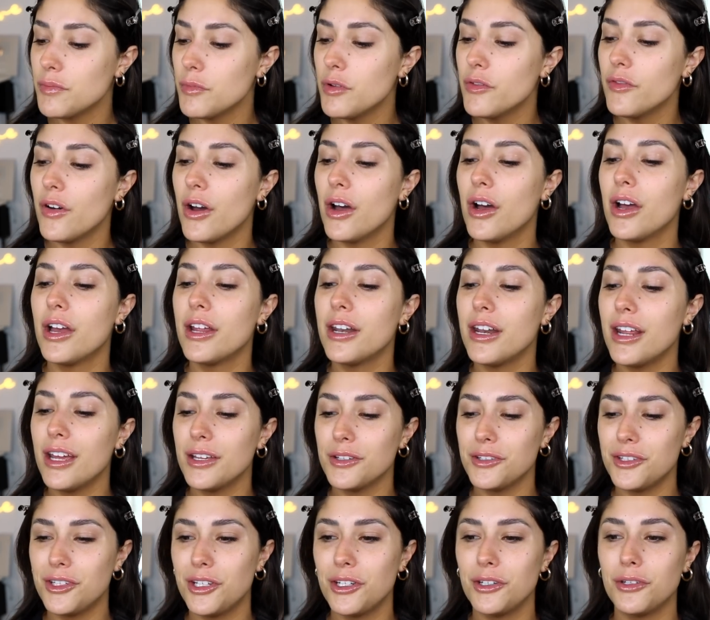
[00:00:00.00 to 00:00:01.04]
move on
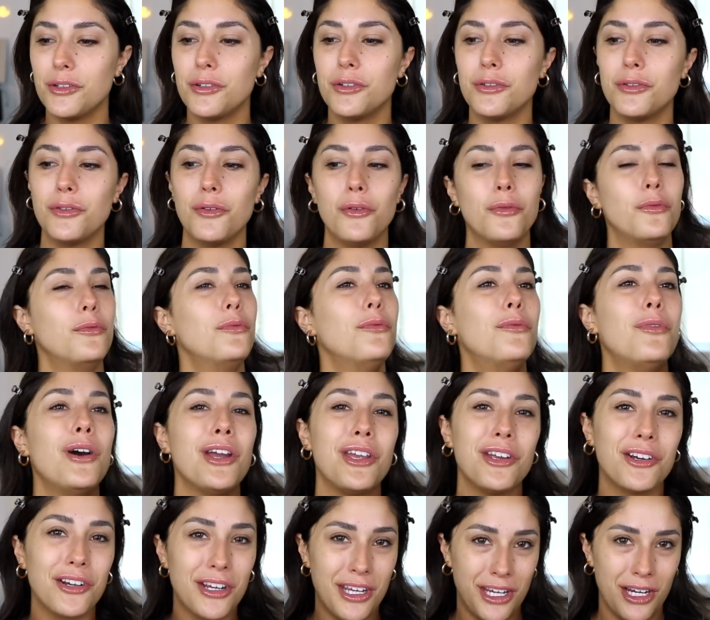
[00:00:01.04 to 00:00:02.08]
to what
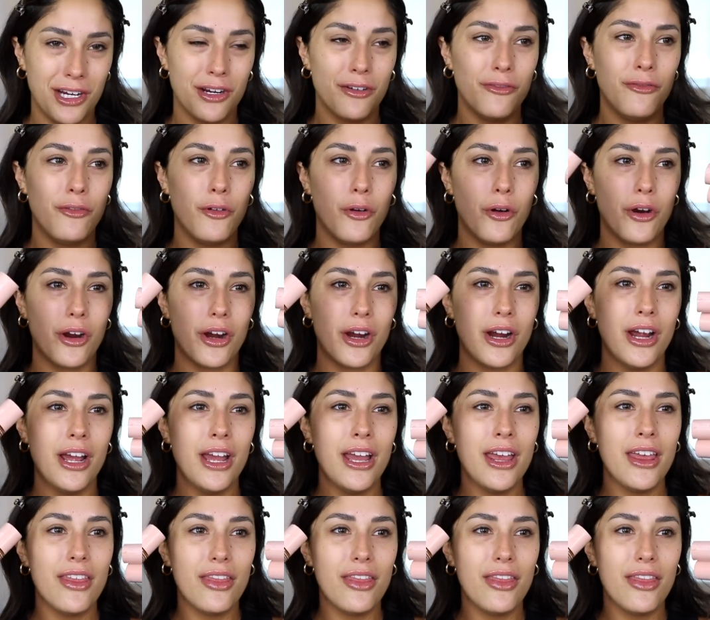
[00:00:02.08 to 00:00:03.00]
you're here for.